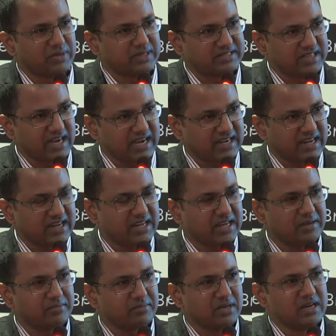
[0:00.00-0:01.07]
When China
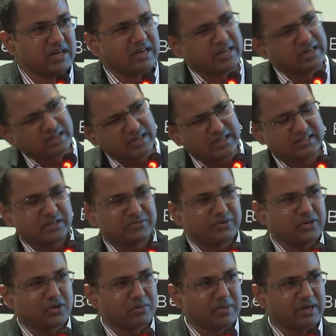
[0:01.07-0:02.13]
came, it's a
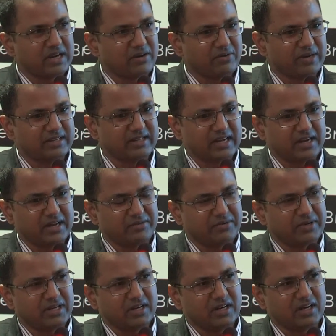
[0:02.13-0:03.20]
phenomena where that
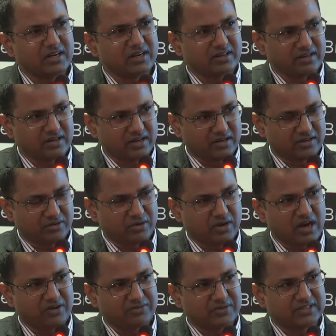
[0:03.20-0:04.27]
every year,
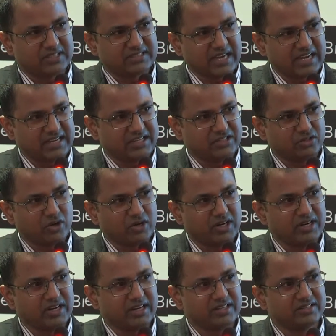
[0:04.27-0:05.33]
after the Chinese
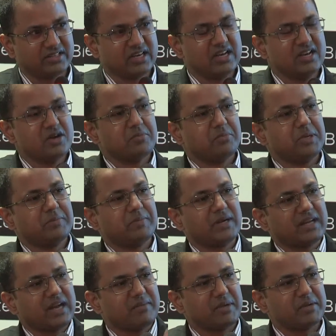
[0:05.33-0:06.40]
holidays,
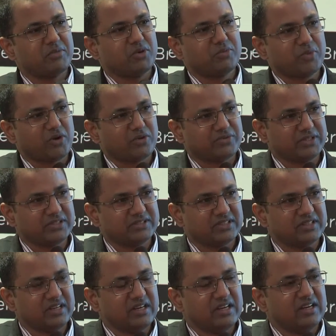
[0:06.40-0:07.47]
people come and book profits.
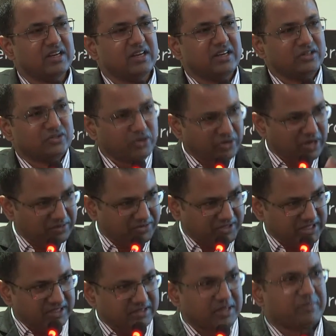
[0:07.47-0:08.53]
So you have
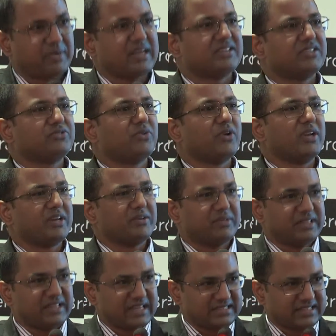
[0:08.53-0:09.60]
seen the prices falling.
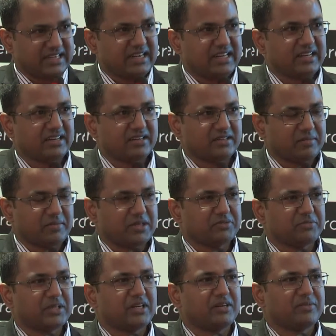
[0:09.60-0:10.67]
Even yesterday, the base
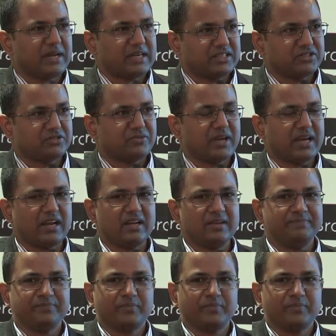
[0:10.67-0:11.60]
metal prices fell.